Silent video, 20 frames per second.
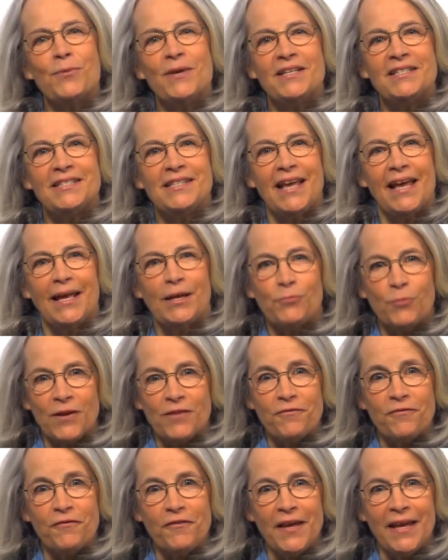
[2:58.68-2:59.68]
we say
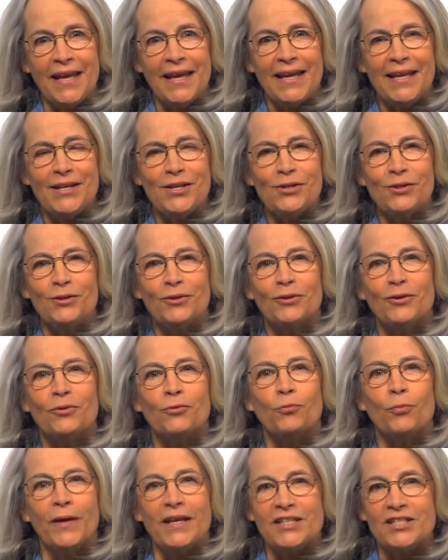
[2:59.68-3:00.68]
we feed,
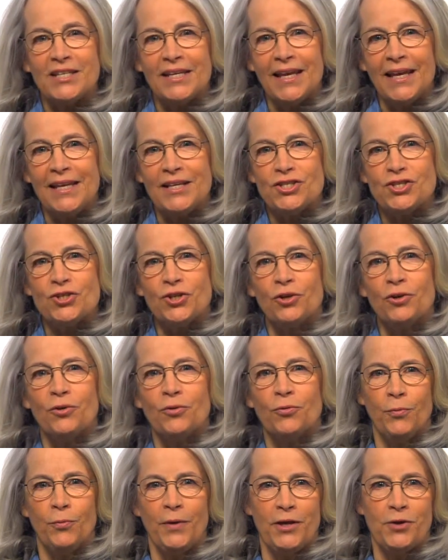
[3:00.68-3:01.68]
we teach,
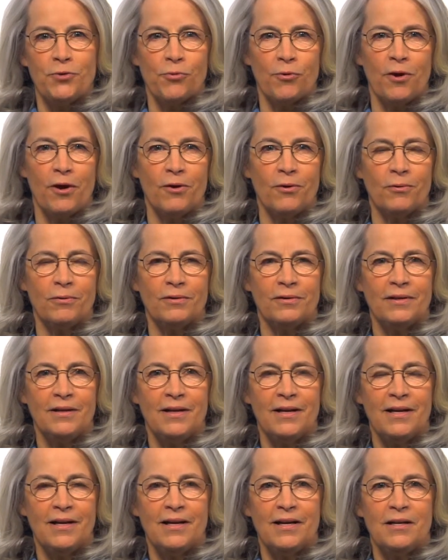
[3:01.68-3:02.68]
we grow.
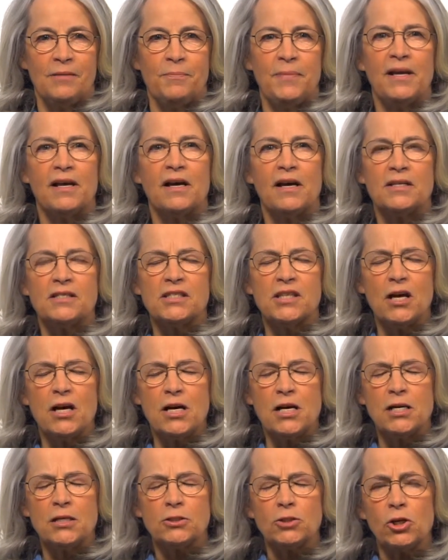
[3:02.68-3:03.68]
Because
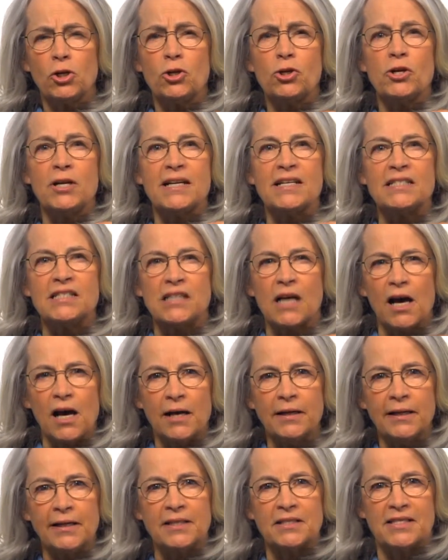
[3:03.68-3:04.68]
hunger is
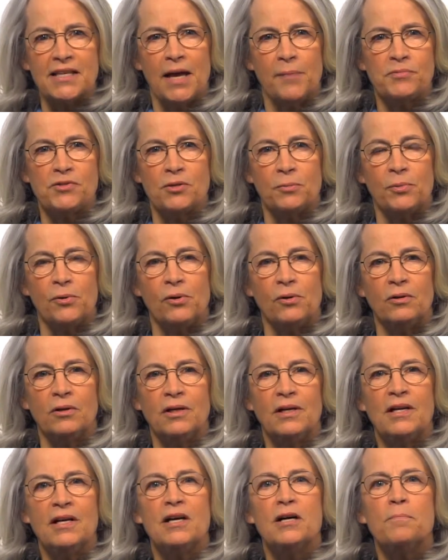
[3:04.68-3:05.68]
unacceptable,
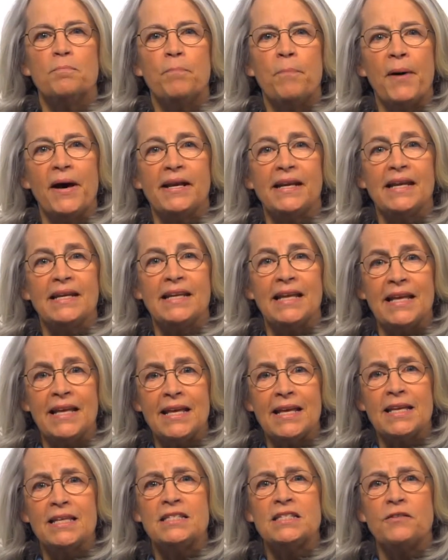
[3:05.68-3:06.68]
but it
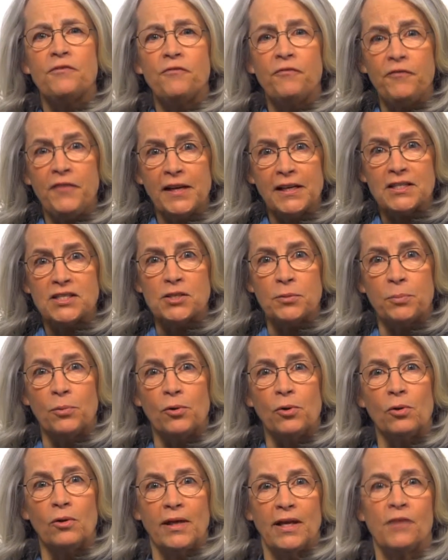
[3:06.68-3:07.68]
is
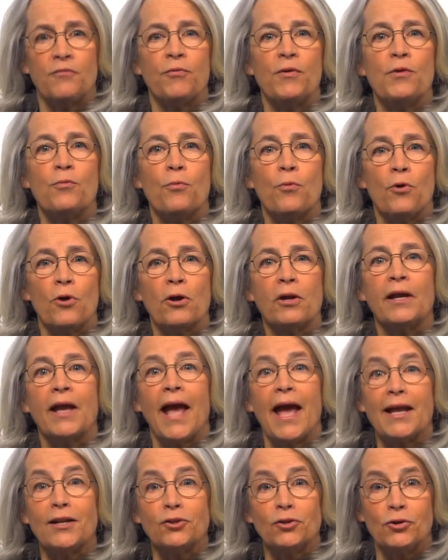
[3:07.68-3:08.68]
fixable if we work
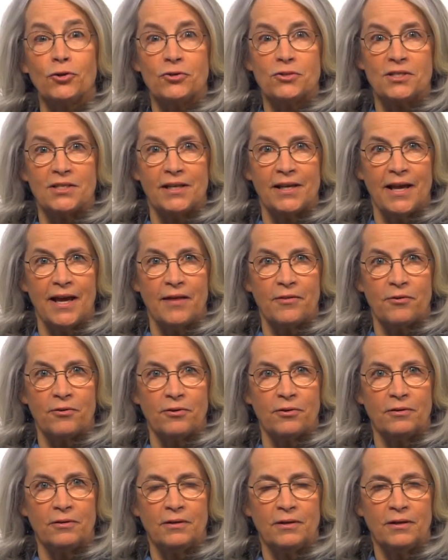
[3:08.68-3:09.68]
and learn together.